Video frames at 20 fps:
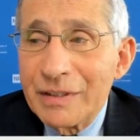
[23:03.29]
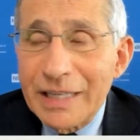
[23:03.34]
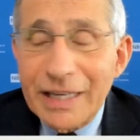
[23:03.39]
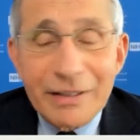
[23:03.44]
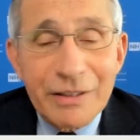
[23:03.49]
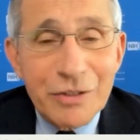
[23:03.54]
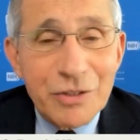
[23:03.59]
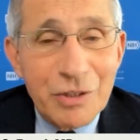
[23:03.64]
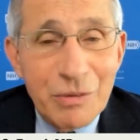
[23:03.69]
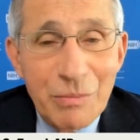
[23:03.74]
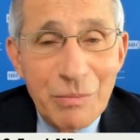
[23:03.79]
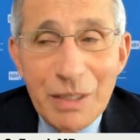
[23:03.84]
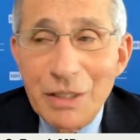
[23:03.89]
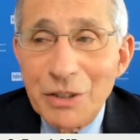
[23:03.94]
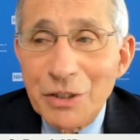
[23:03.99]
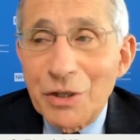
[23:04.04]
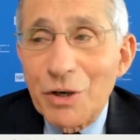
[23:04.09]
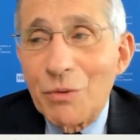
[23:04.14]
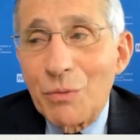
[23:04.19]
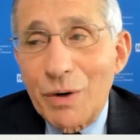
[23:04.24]
That doesn't
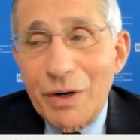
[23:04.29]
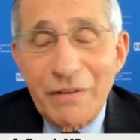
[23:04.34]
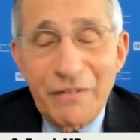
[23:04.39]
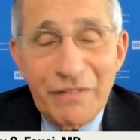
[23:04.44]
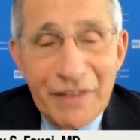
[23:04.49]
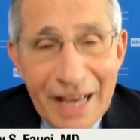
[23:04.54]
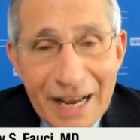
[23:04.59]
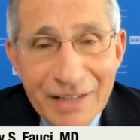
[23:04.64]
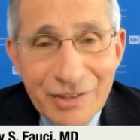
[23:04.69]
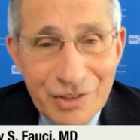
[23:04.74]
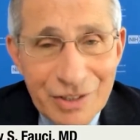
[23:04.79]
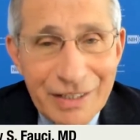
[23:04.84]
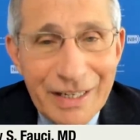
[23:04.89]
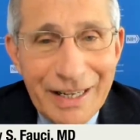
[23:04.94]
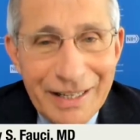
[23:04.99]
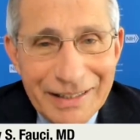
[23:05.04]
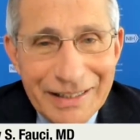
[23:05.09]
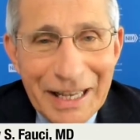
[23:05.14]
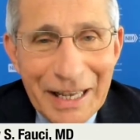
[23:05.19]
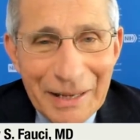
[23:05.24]
mean you don't want to
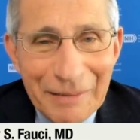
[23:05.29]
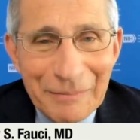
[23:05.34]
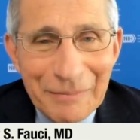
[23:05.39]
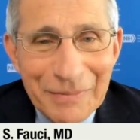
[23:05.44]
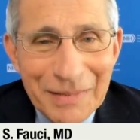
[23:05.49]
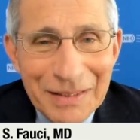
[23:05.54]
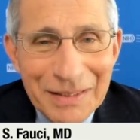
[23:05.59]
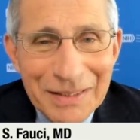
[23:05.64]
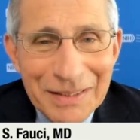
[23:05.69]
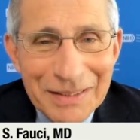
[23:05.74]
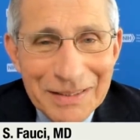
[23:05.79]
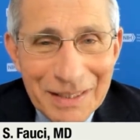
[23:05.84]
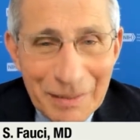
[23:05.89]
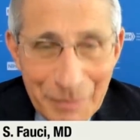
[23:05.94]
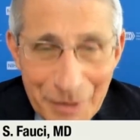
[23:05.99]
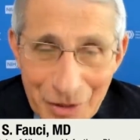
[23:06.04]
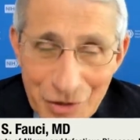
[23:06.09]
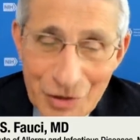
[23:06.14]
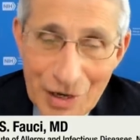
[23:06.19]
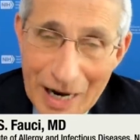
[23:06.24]
vaccinate them.
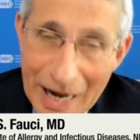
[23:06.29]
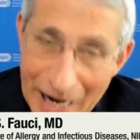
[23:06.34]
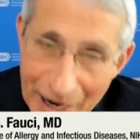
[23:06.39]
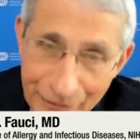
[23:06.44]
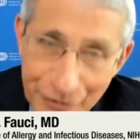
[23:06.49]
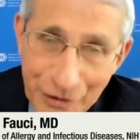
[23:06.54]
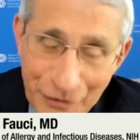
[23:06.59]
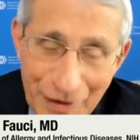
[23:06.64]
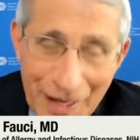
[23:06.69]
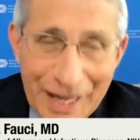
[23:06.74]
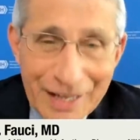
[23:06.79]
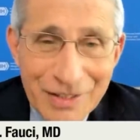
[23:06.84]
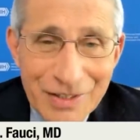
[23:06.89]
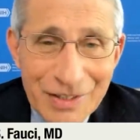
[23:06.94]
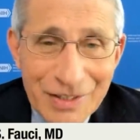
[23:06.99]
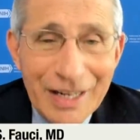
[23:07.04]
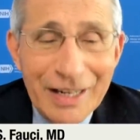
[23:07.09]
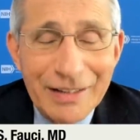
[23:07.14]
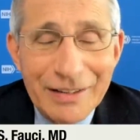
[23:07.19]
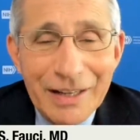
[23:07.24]
That means you have to
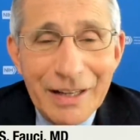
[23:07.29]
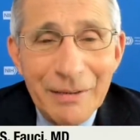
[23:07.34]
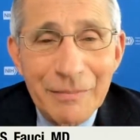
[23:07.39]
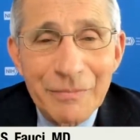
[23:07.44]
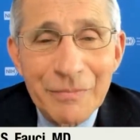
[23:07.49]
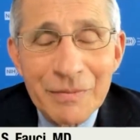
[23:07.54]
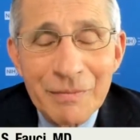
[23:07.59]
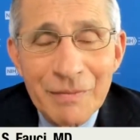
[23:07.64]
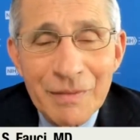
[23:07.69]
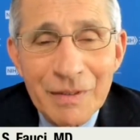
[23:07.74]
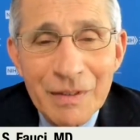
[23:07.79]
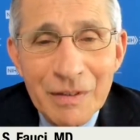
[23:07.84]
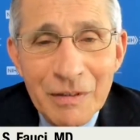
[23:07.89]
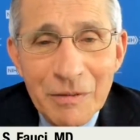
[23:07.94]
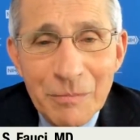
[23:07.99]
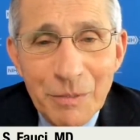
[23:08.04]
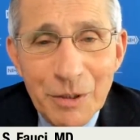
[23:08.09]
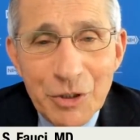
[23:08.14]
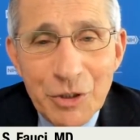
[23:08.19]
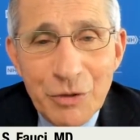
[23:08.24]
vaccinate them.
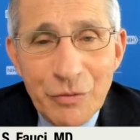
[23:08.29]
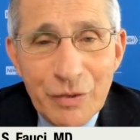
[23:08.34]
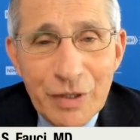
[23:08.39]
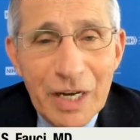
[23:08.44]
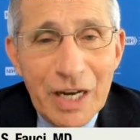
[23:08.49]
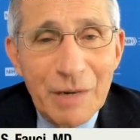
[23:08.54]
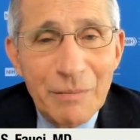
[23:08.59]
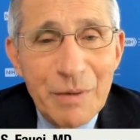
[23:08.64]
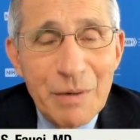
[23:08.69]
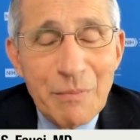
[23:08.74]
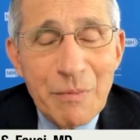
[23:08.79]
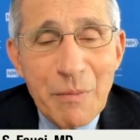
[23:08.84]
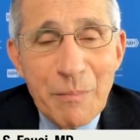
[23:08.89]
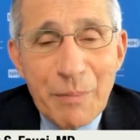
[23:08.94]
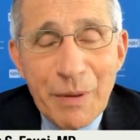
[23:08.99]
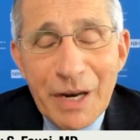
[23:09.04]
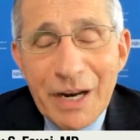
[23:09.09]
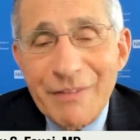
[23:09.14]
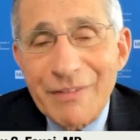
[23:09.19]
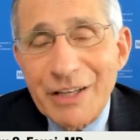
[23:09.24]
But you've got to be
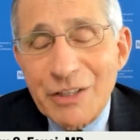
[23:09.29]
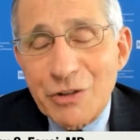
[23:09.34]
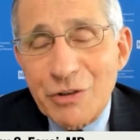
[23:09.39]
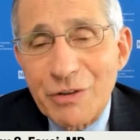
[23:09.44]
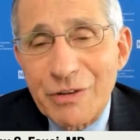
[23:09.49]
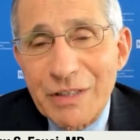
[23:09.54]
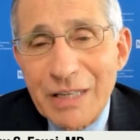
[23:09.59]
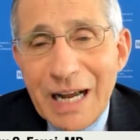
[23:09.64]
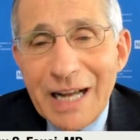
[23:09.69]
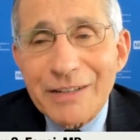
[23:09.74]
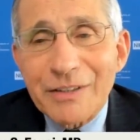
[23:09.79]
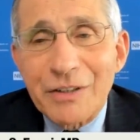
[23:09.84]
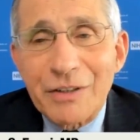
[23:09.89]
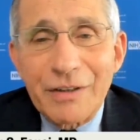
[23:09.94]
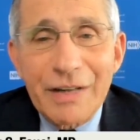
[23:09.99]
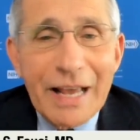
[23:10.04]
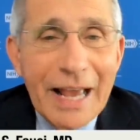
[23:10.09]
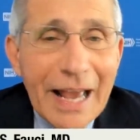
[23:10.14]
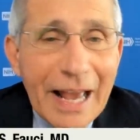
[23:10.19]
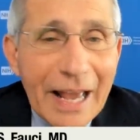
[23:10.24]
prepared that you're not
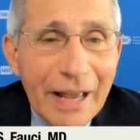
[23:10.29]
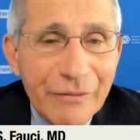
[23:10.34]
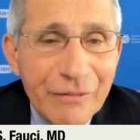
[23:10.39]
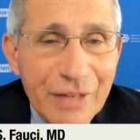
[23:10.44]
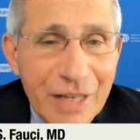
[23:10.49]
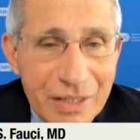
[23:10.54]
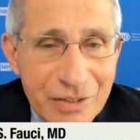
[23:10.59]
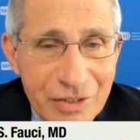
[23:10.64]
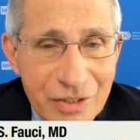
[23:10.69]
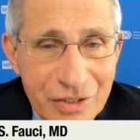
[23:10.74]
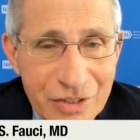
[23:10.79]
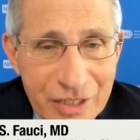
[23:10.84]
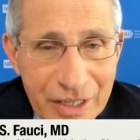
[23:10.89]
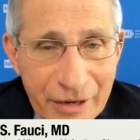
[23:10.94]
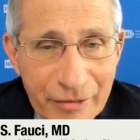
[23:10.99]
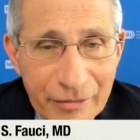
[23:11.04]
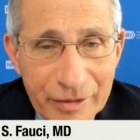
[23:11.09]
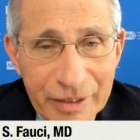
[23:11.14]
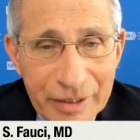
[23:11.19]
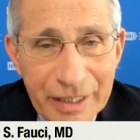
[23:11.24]
going to have
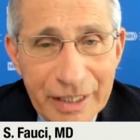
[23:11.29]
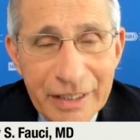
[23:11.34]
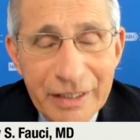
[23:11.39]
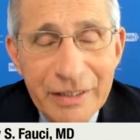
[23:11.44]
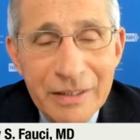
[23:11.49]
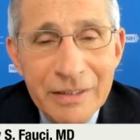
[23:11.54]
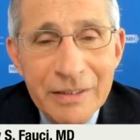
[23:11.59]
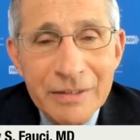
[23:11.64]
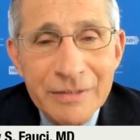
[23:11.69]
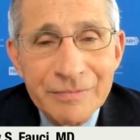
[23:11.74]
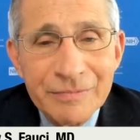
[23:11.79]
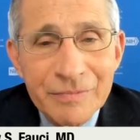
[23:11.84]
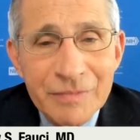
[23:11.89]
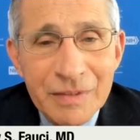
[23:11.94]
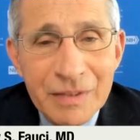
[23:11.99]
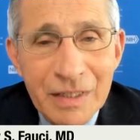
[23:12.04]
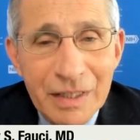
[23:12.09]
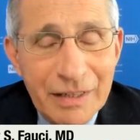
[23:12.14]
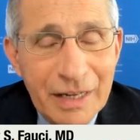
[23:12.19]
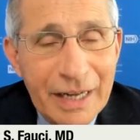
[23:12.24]
necessarily
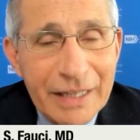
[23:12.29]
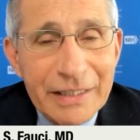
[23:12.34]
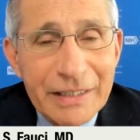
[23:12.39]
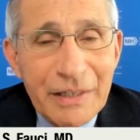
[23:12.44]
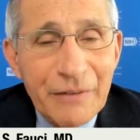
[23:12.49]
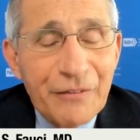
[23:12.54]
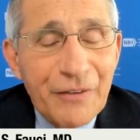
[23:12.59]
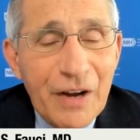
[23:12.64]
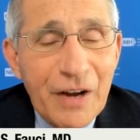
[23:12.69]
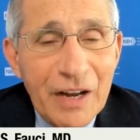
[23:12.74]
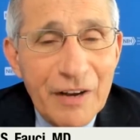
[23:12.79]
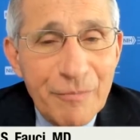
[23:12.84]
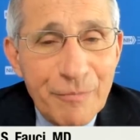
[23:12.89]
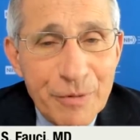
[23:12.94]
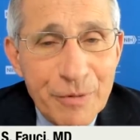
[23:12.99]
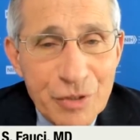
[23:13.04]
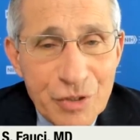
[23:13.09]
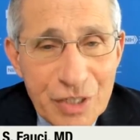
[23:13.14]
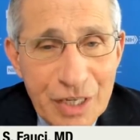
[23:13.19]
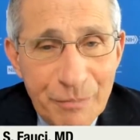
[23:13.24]
a
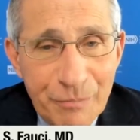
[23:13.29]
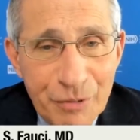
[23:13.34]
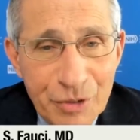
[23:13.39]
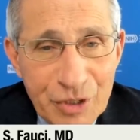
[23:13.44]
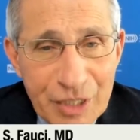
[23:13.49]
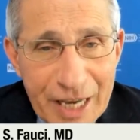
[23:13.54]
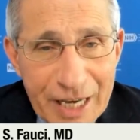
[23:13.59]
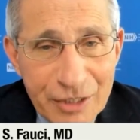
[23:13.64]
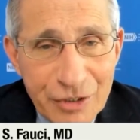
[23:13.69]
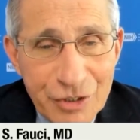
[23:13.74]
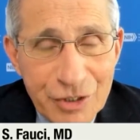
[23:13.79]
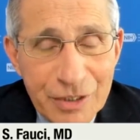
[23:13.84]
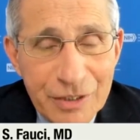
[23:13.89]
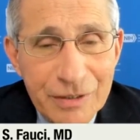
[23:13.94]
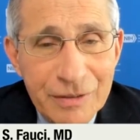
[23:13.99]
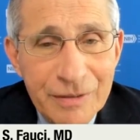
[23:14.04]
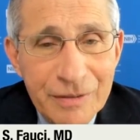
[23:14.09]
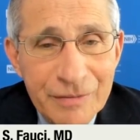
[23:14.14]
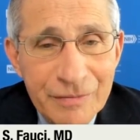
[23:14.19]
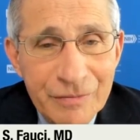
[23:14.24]
95%
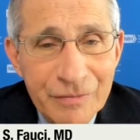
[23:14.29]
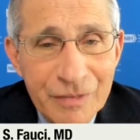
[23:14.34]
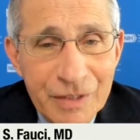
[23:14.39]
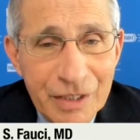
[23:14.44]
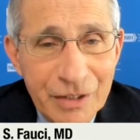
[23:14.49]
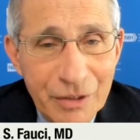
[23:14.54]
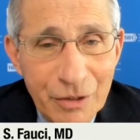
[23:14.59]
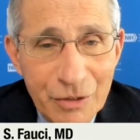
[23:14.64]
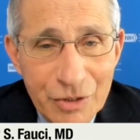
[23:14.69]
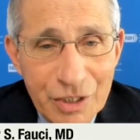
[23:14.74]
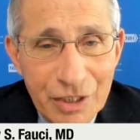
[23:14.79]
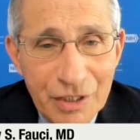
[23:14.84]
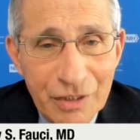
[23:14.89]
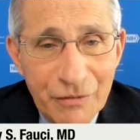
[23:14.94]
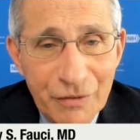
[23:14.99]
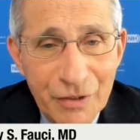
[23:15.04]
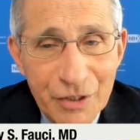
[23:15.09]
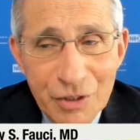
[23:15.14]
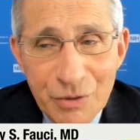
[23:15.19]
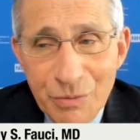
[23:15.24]
protection in those
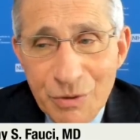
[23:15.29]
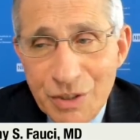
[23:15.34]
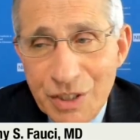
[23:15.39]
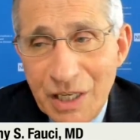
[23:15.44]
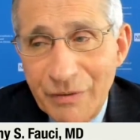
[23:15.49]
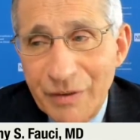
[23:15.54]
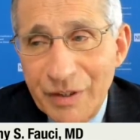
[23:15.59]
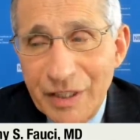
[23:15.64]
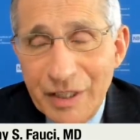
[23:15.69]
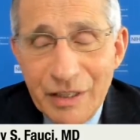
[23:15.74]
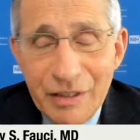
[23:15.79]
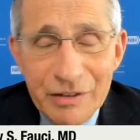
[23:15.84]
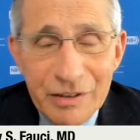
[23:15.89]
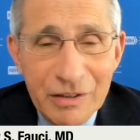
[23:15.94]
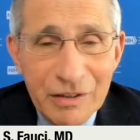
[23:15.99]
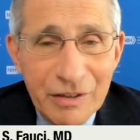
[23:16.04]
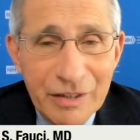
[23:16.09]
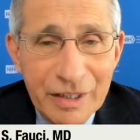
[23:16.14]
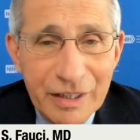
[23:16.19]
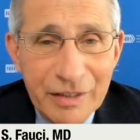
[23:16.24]
individuals, given the
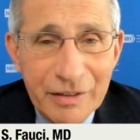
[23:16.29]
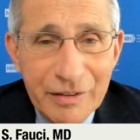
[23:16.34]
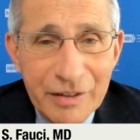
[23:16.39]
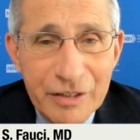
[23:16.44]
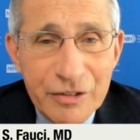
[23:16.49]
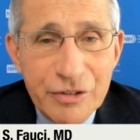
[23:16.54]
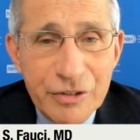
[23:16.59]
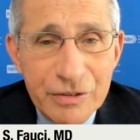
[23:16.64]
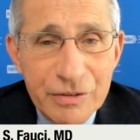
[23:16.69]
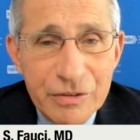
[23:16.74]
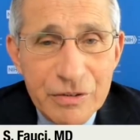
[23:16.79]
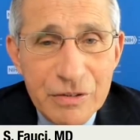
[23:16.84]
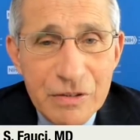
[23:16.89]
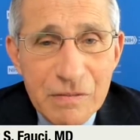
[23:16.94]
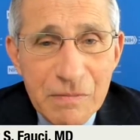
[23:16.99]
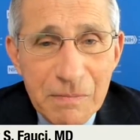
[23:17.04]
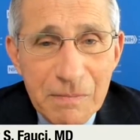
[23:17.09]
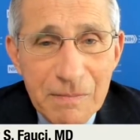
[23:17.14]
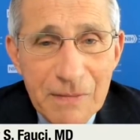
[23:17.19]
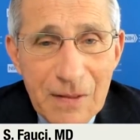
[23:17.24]
underlying
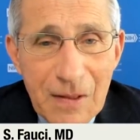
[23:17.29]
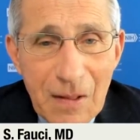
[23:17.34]
conditions.